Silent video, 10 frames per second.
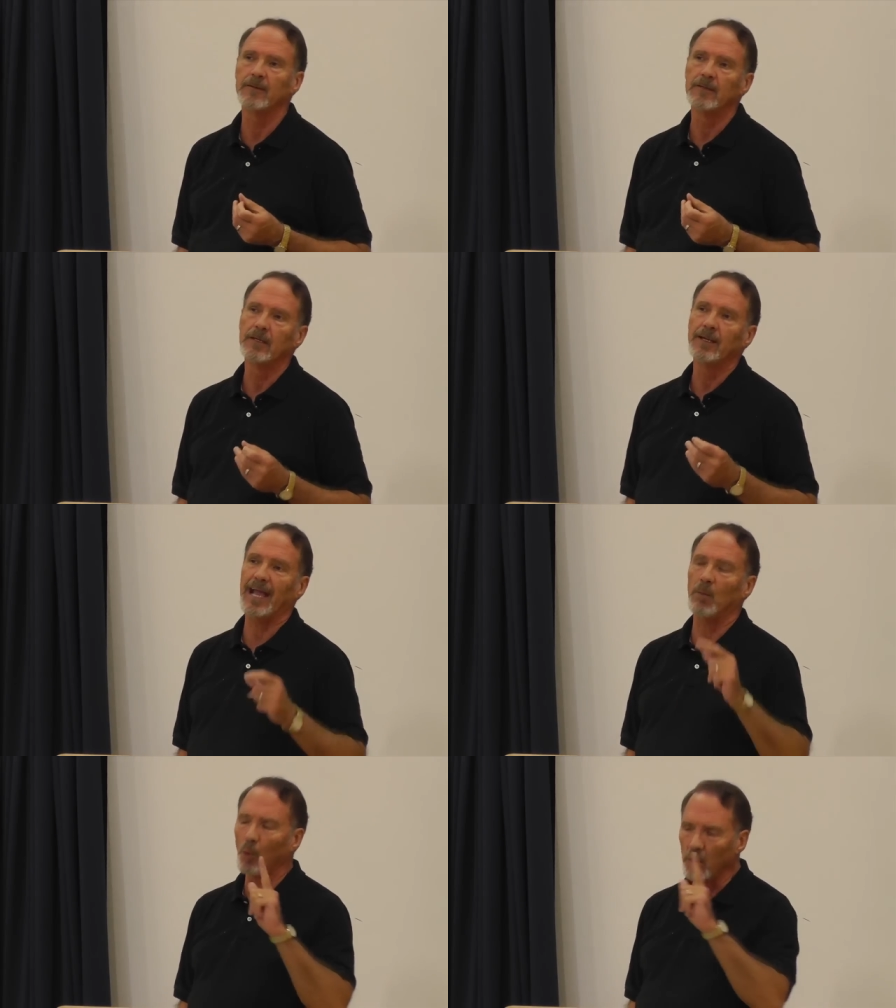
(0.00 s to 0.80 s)
It
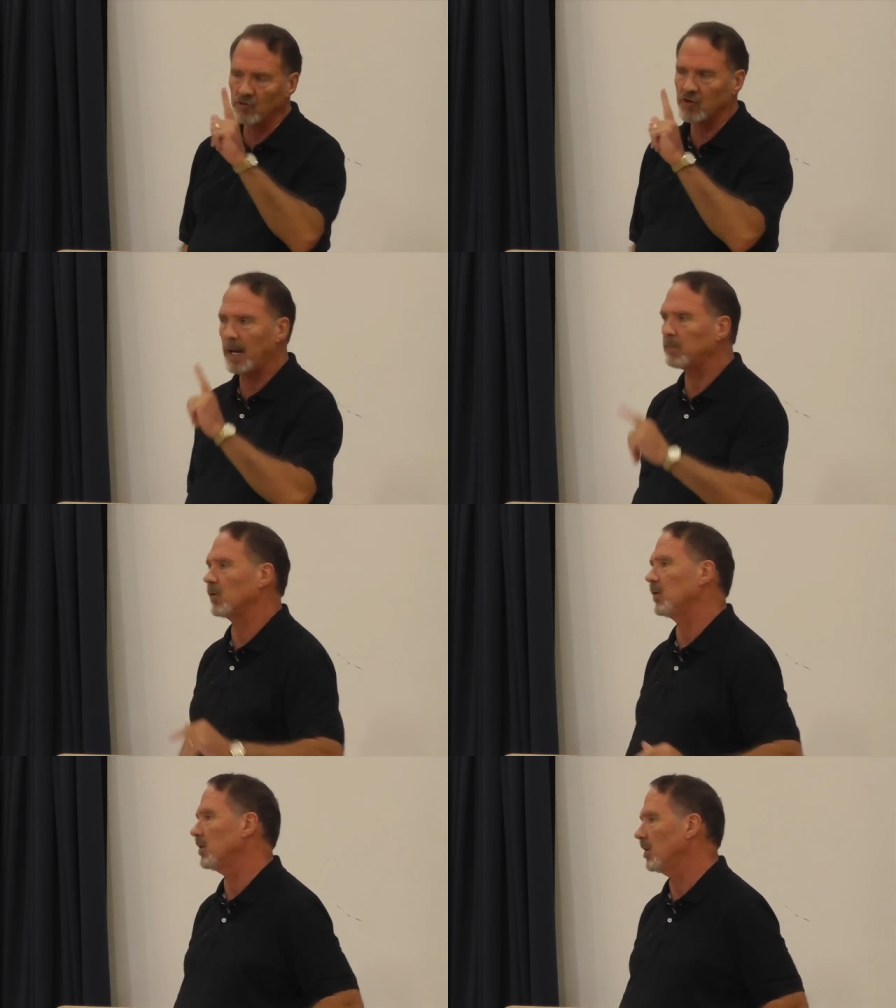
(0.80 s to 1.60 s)
had one
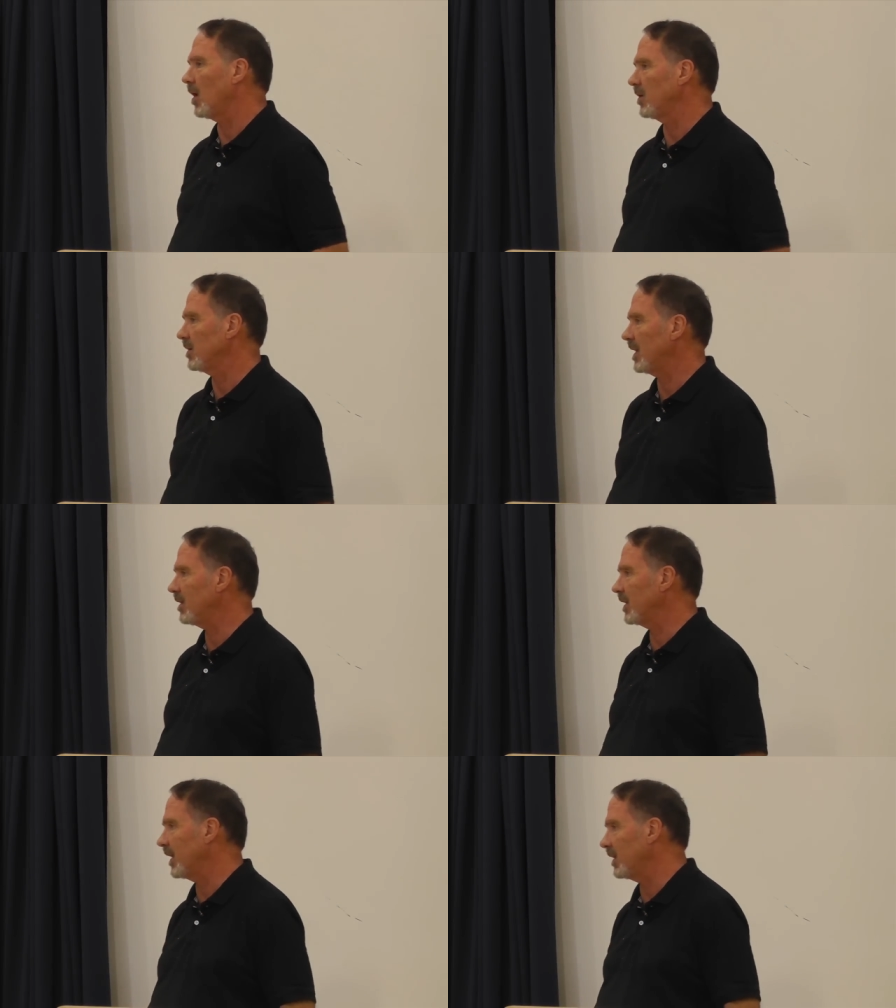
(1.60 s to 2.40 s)
chapter on
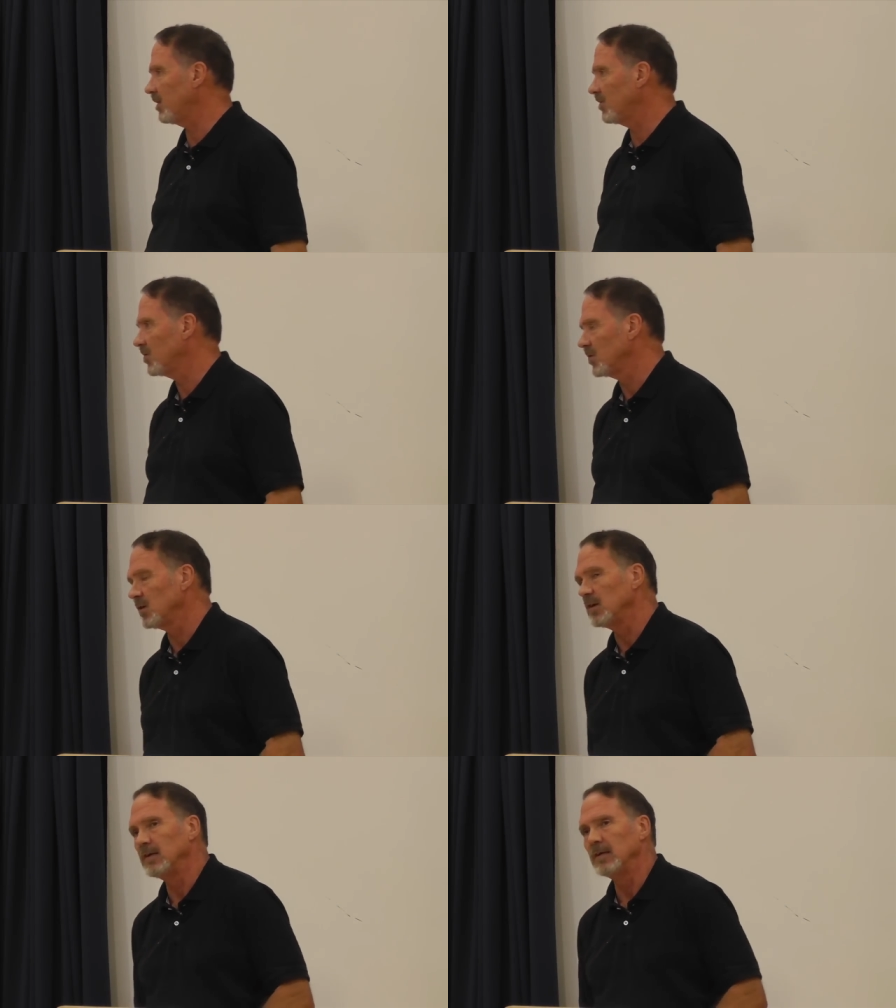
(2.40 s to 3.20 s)
healing in it.
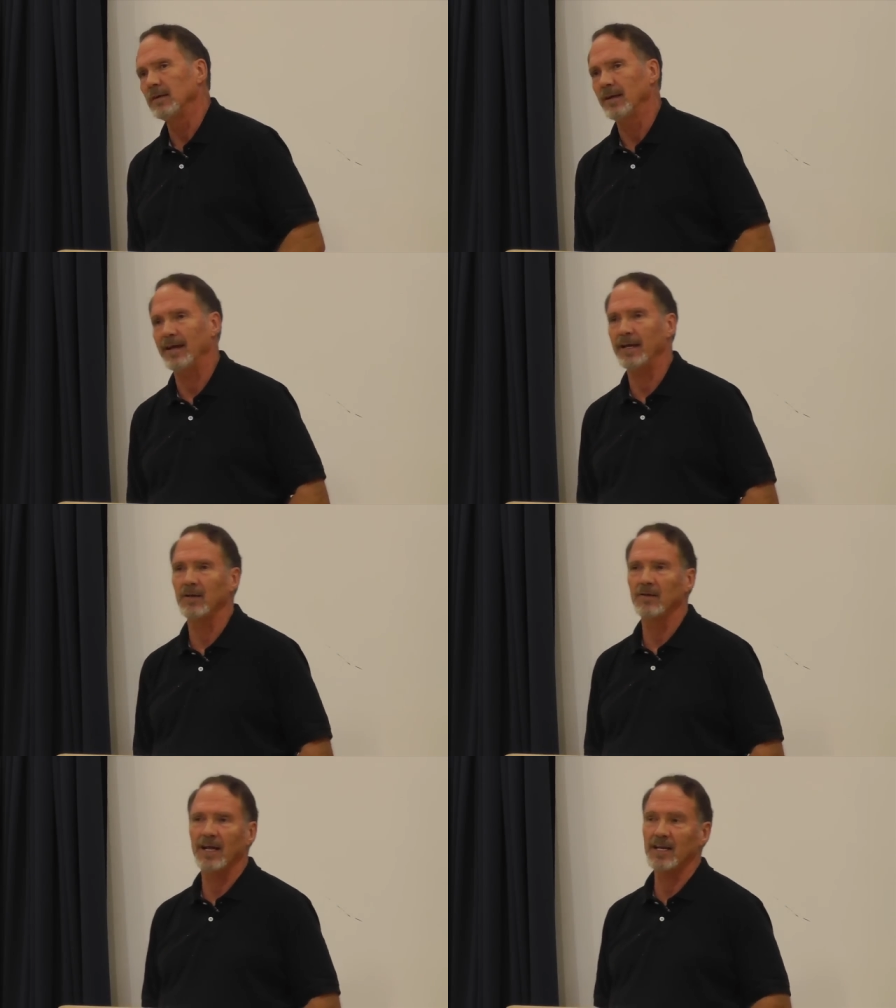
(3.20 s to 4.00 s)

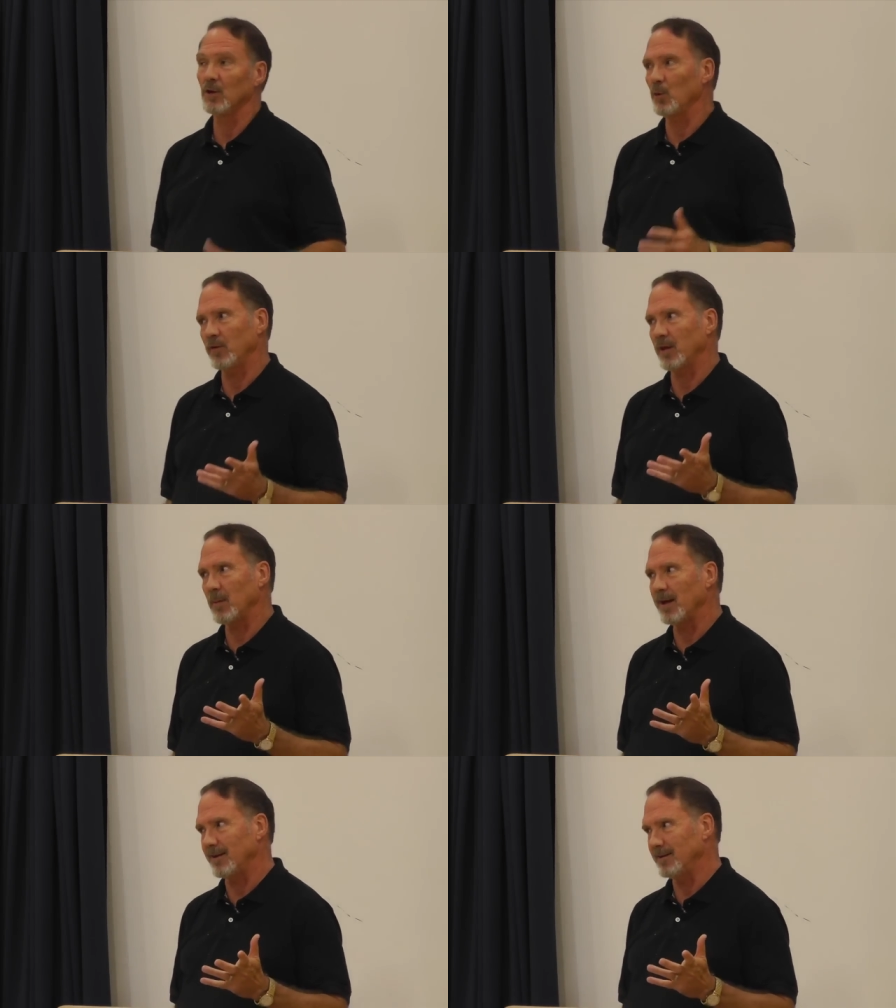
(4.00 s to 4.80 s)
And I didn't know anything
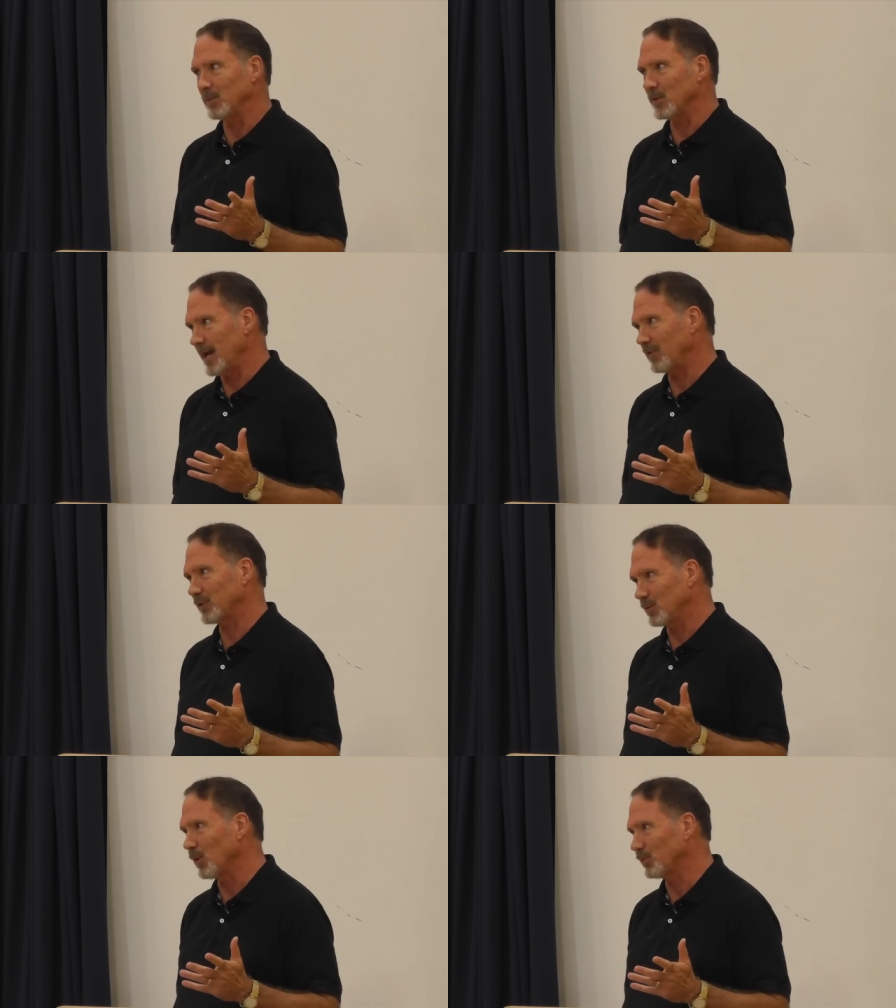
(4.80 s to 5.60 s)
about healing when I
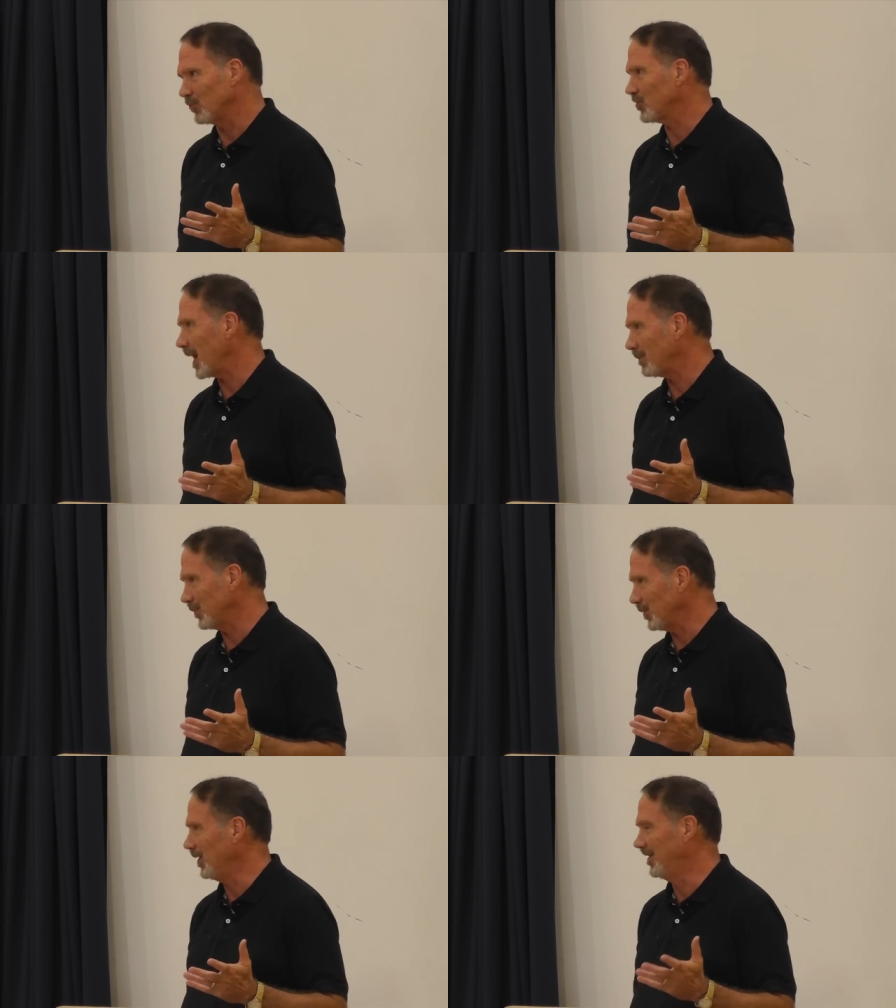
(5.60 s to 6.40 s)
actually wrote the
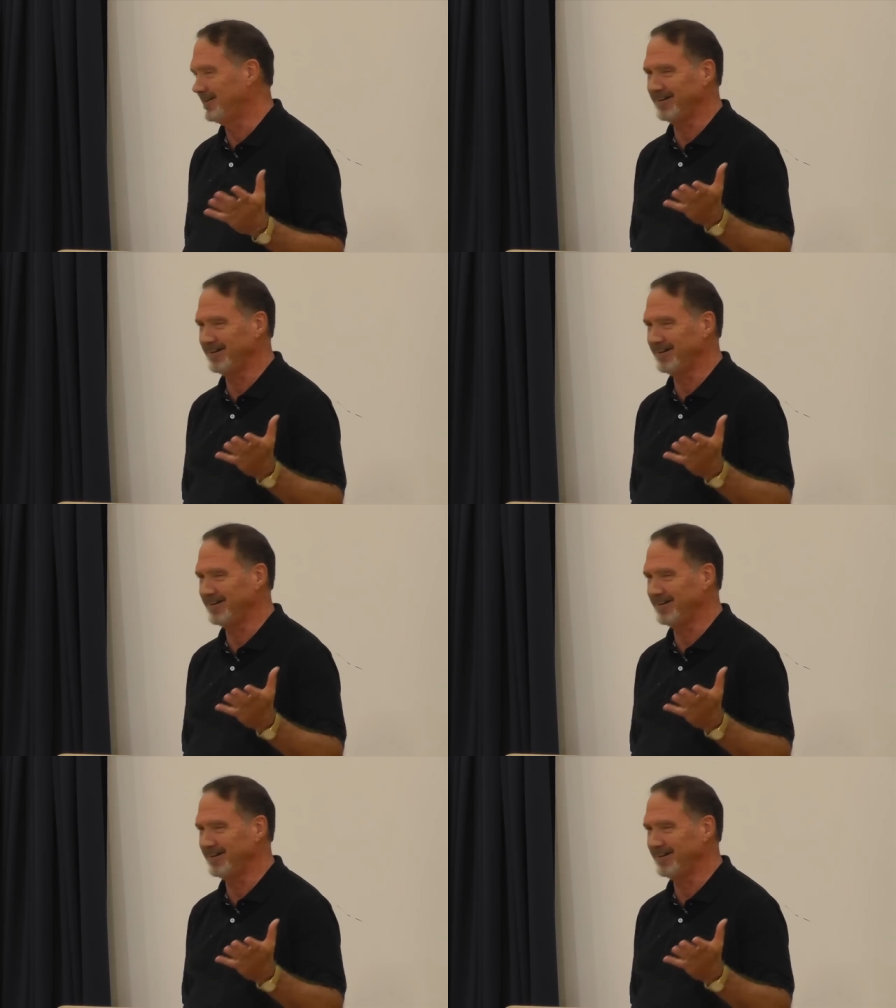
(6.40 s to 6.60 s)
chapter.